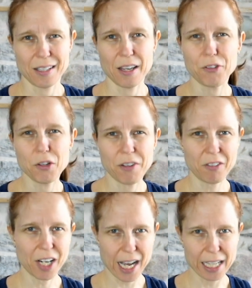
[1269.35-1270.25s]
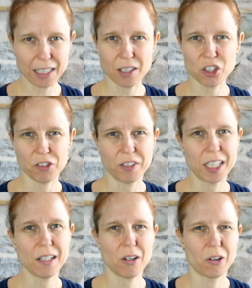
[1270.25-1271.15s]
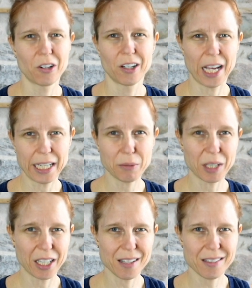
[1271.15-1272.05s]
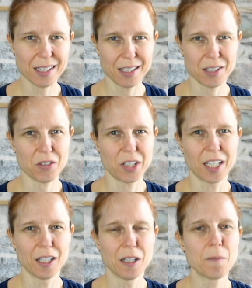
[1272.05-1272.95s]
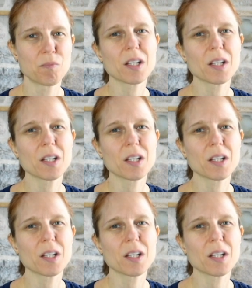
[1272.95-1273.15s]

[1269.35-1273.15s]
if you've ever hiked the Shvil or anywhere else in Israel,